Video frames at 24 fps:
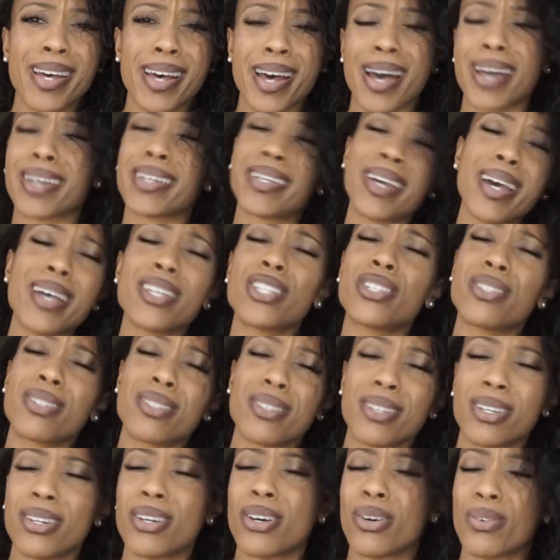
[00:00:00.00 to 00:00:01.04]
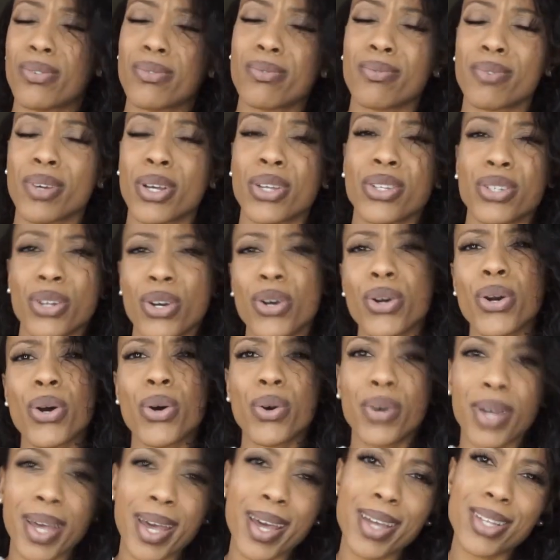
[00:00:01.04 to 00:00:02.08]
I guess, you know, you're
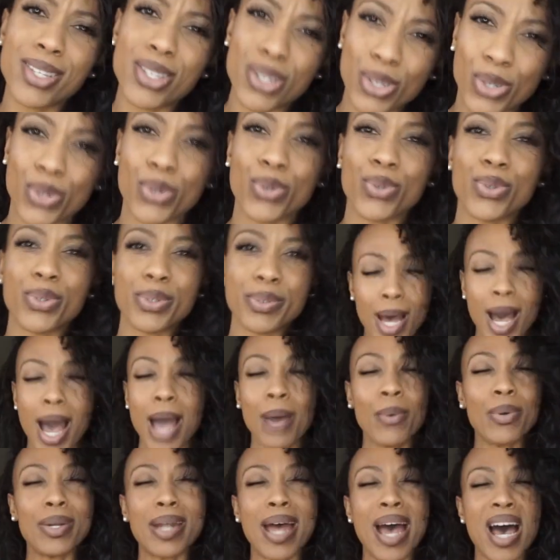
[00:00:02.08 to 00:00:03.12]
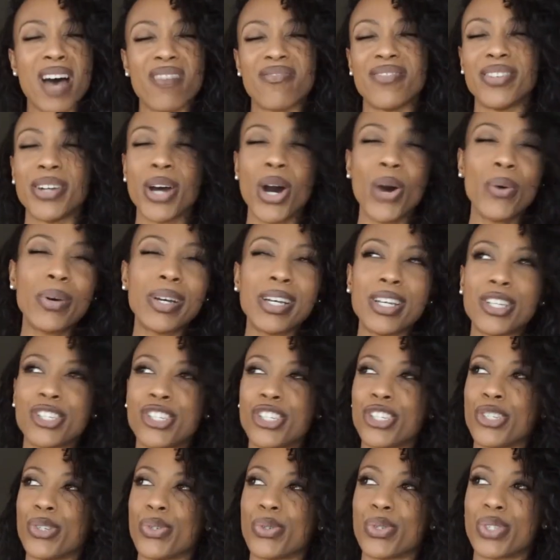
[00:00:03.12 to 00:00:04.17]
okay too. I would have no
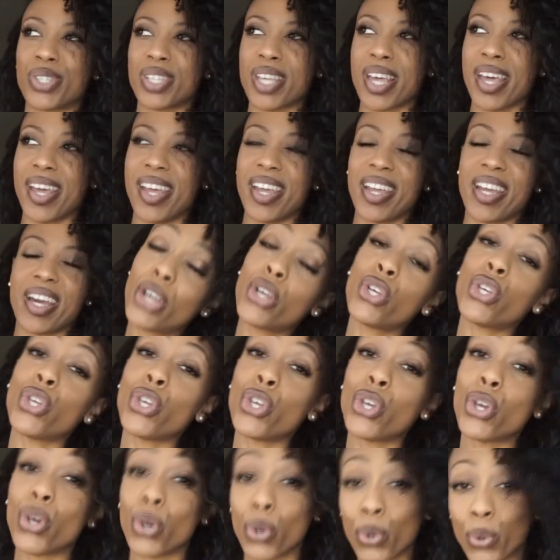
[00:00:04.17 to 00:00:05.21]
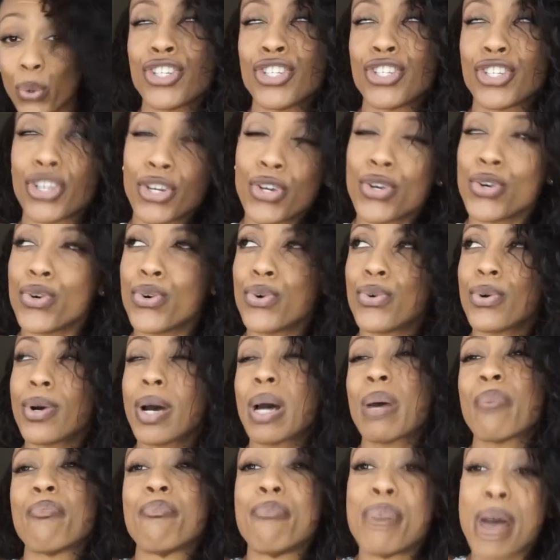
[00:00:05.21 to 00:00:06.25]
issue saying you, you
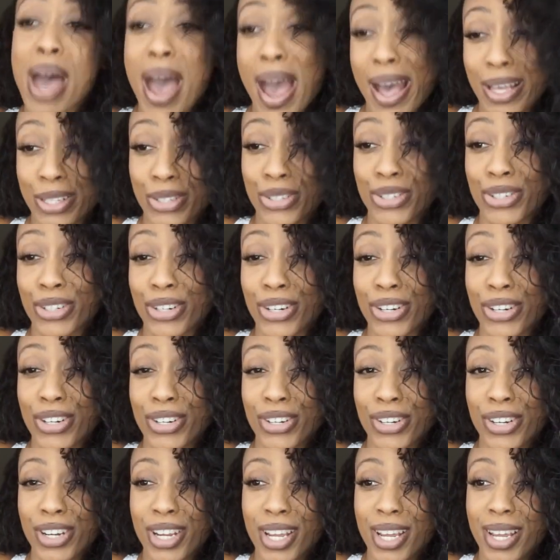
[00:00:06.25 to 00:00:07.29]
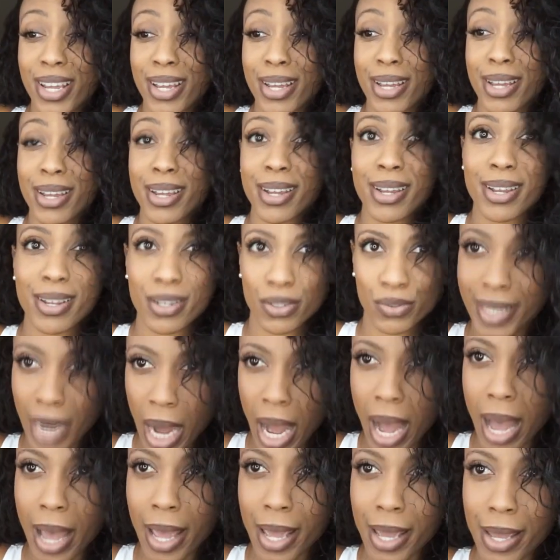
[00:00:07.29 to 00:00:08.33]
bastard.
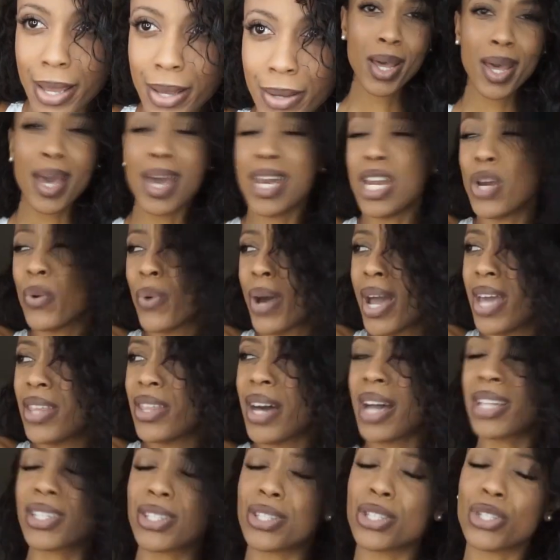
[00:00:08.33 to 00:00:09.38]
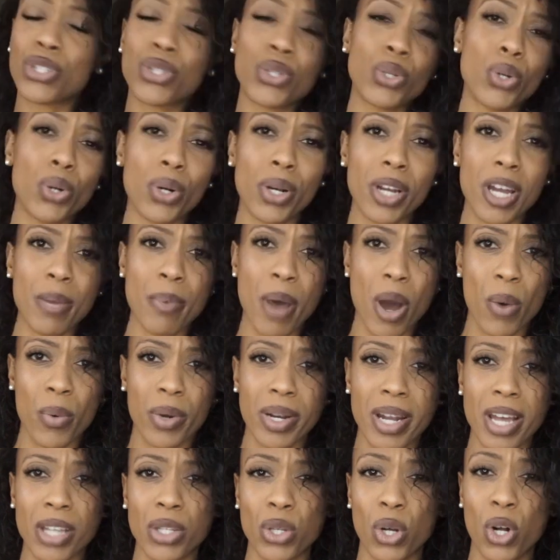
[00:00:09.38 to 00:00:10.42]
Die. Anyway, that's the story about when
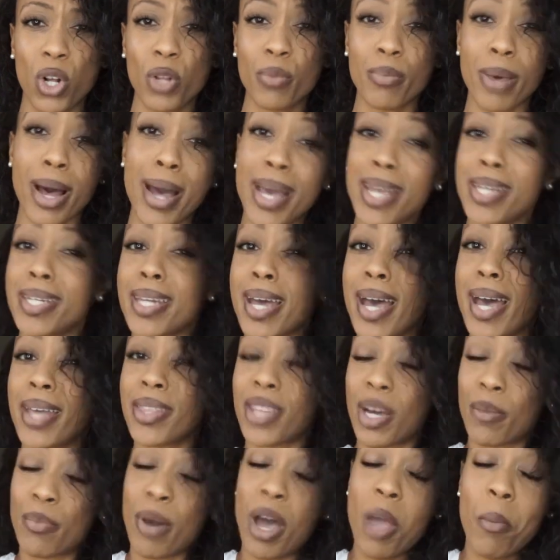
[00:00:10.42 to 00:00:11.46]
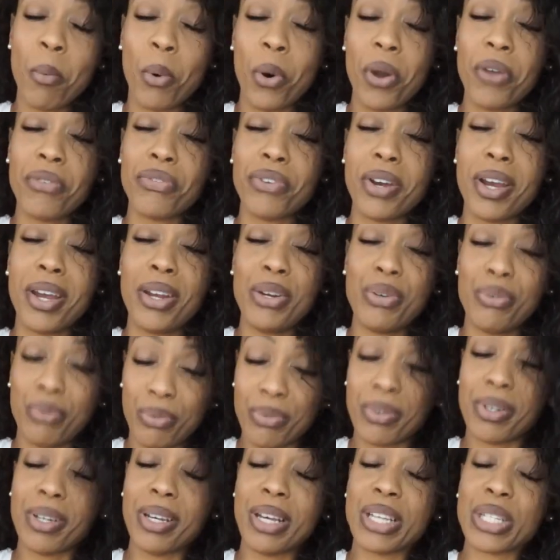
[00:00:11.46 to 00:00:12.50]
I told my dad that my boyfriend
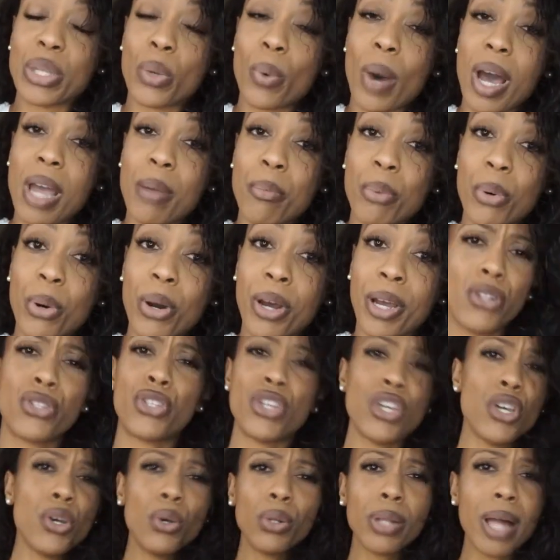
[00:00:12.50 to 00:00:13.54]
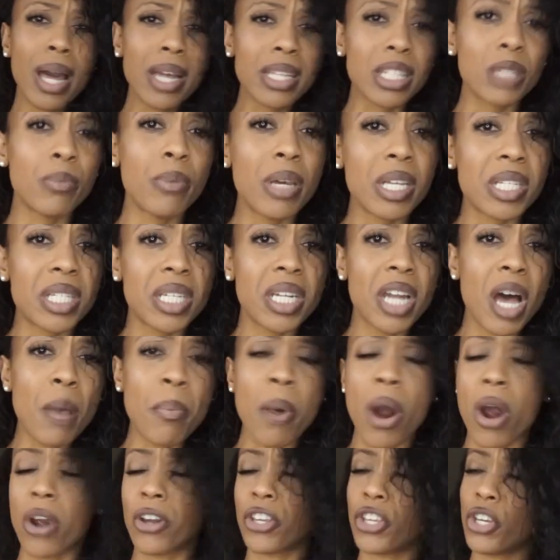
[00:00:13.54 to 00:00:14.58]
is a white boy. Do you like to mix it up?
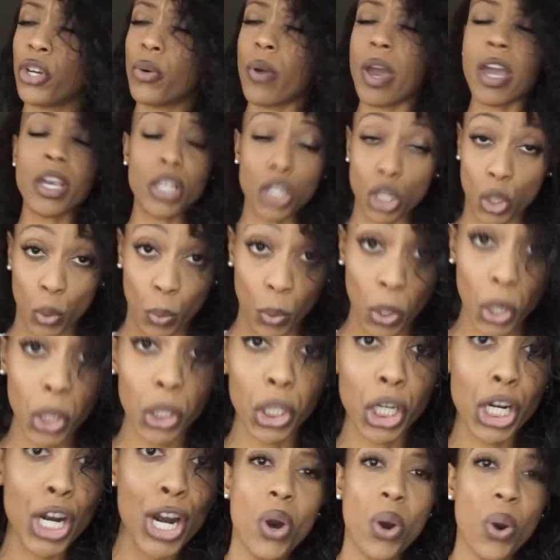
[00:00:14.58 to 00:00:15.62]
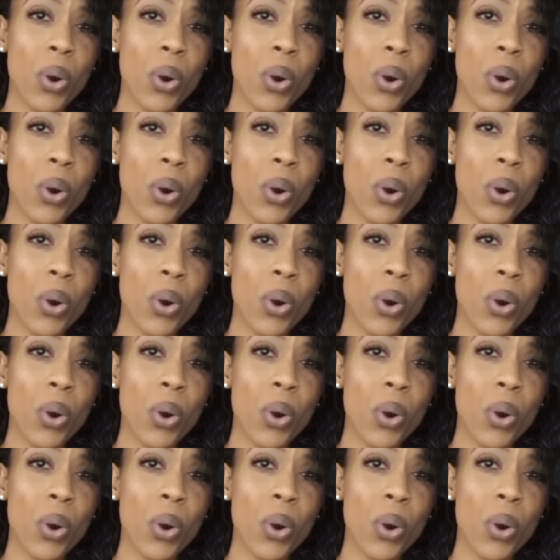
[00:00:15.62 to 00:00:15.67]
Are you a swirler?